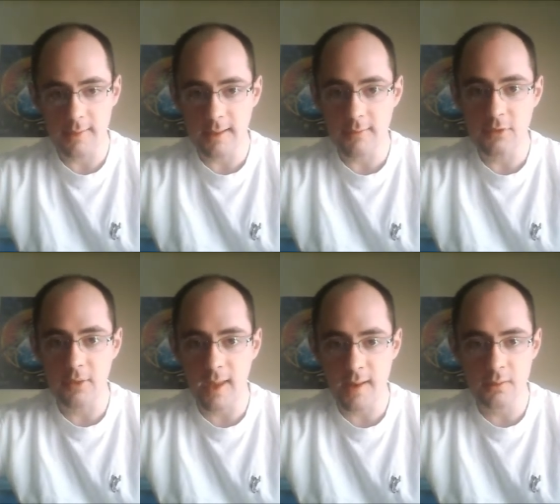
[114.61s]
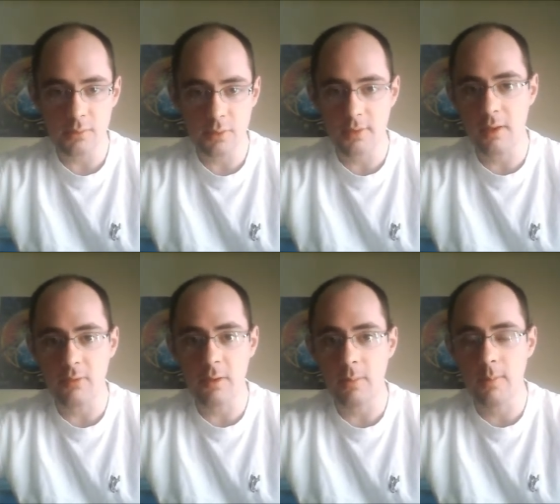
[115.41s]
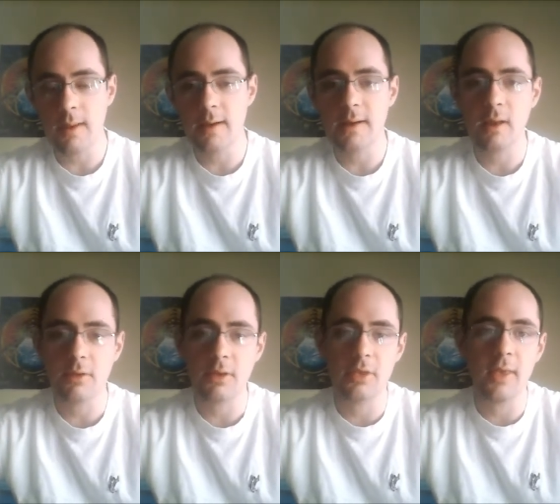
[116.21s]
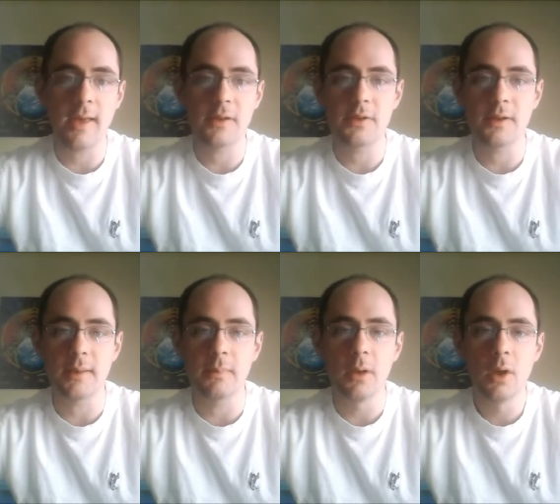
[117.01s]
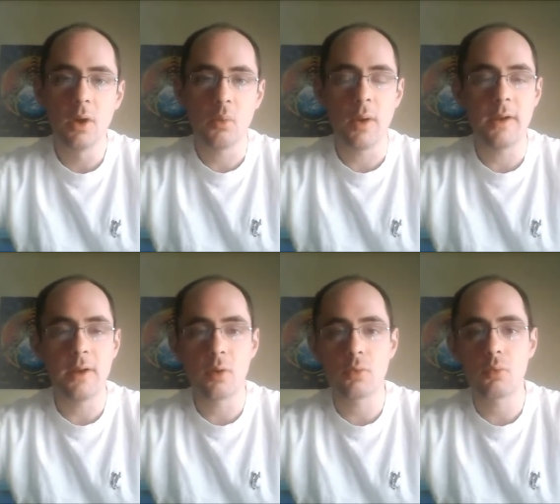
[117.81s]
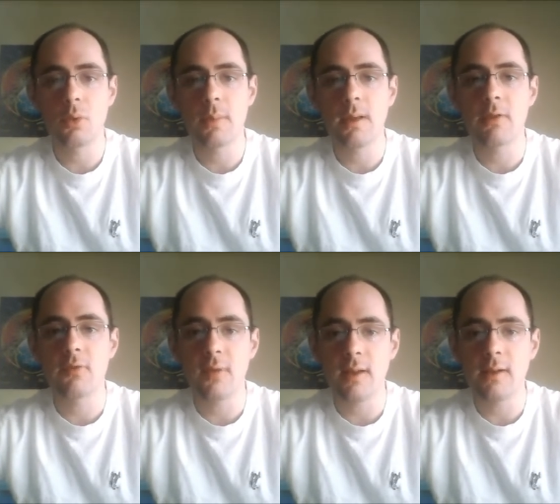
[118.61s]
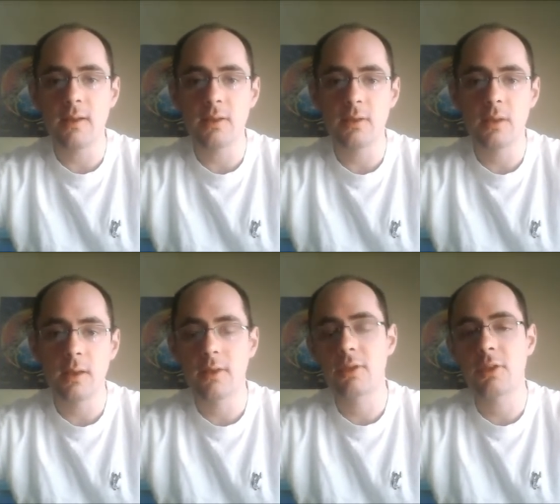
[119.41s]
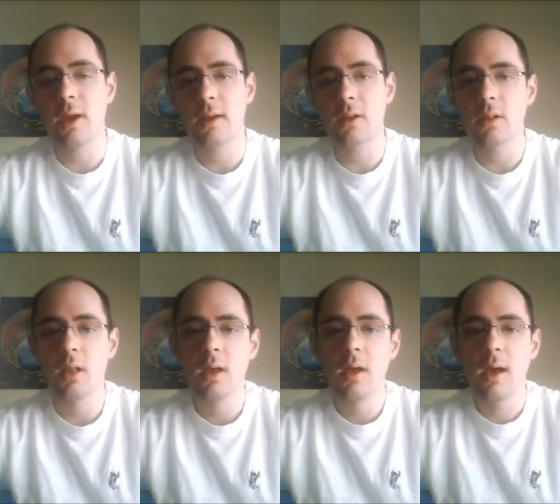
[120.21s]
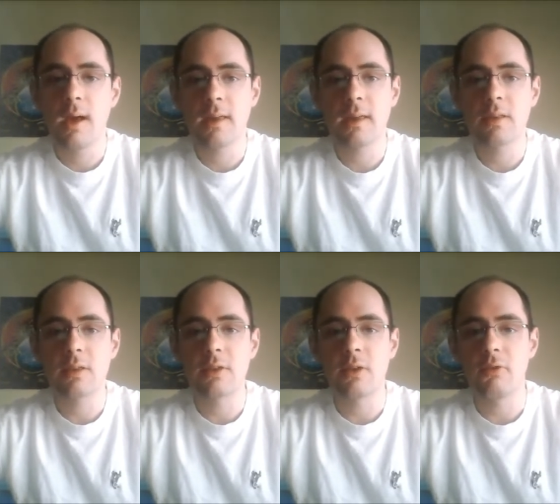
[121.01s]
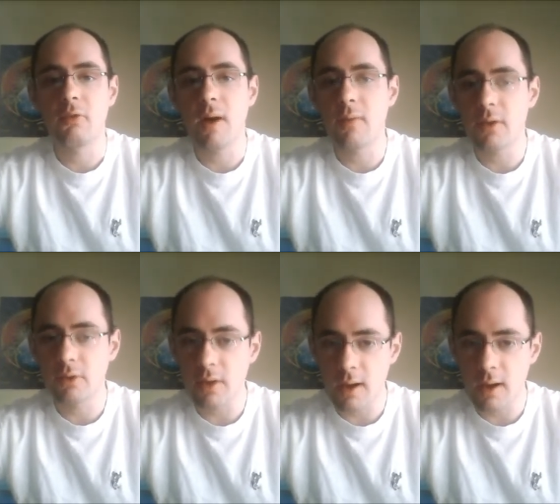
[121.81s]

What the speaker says: then after that, Stephanie McMahon announces that Randy Orton will be defending his title against 5 other